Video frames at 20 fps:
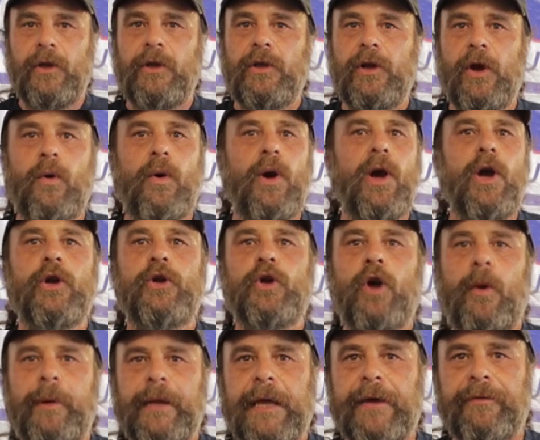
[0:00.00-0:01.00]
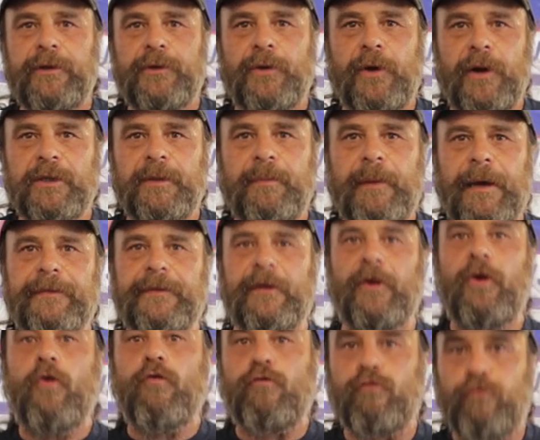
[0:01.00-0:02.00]
you know, nobody ever talks about
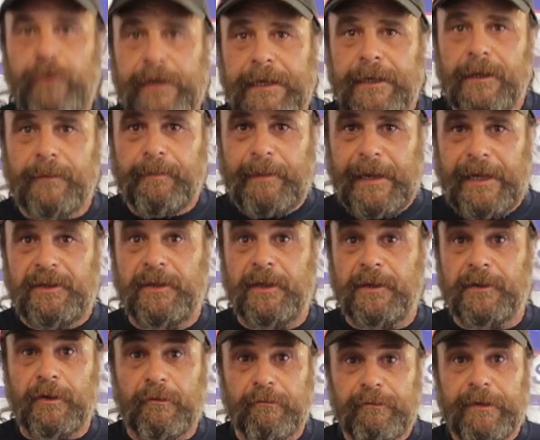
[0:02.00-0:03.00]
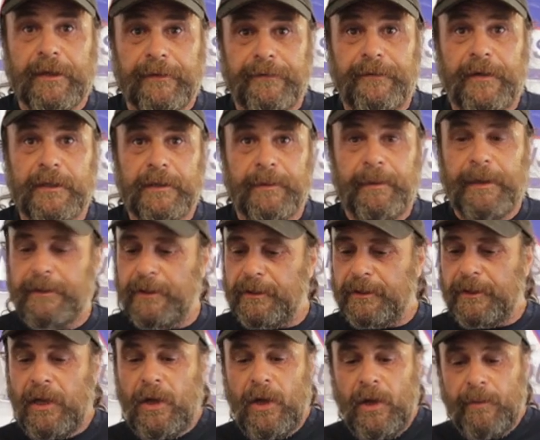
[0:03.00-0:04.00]
the real basics, the real
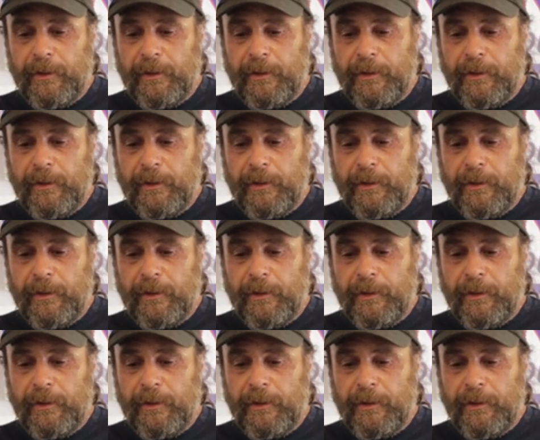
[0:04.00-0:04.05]
fundamentals,